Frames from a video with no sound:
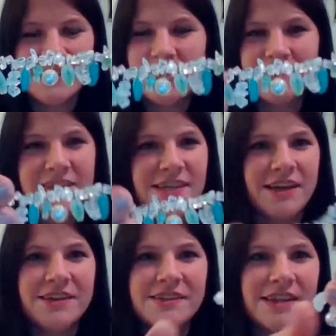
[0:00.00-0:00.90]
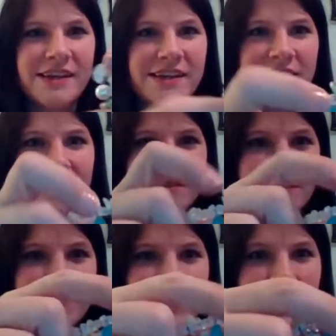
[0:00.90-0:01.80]
It's hard to tell. This lighting here
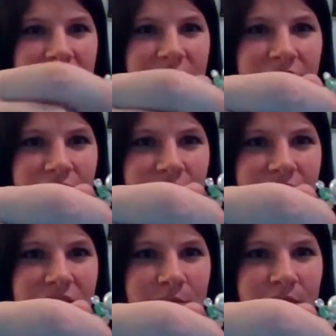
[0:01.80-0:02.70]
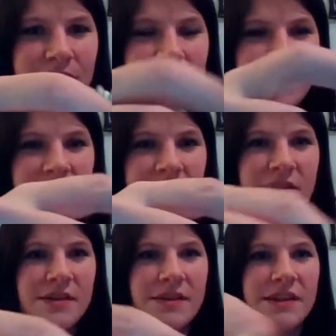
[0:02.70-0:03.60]
is pretty atrocious, but
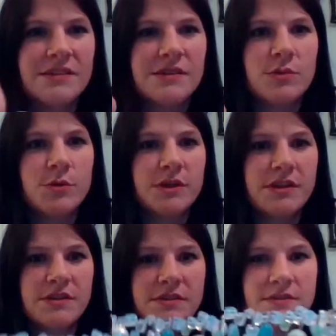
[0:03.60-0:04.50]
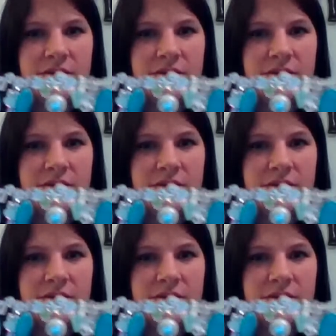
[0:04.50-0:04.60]
that is opalite.